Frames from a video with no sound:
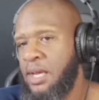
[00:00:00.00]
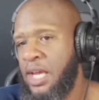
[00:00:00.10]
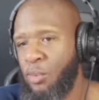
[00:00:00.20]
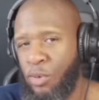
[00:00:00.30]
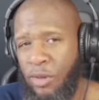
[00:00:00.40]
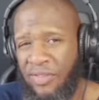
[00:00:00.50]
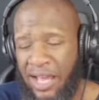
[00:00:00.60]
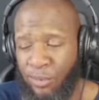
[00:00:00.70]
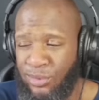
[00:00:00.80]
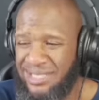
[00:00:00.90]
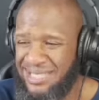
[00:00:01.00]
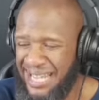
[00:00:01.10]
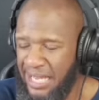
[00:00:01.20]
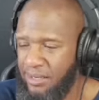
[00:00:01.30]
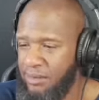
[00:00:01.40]
And well, that was
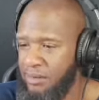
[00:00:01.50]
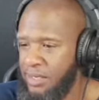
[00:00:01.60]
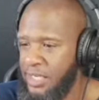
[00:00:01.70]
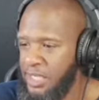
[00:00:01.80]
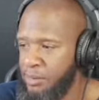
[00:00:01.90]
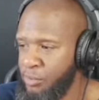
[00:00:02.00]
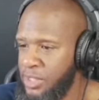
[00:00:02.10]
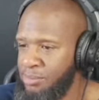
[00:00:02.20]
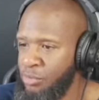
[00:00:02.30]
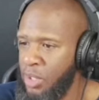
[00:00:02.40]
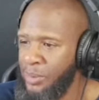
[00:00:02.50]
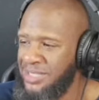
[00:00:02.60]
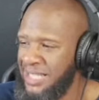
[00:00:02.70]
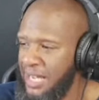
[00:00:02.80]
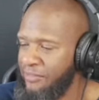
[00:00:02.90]
that and Gilda Ren has moved on with
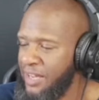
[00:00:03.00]
his life,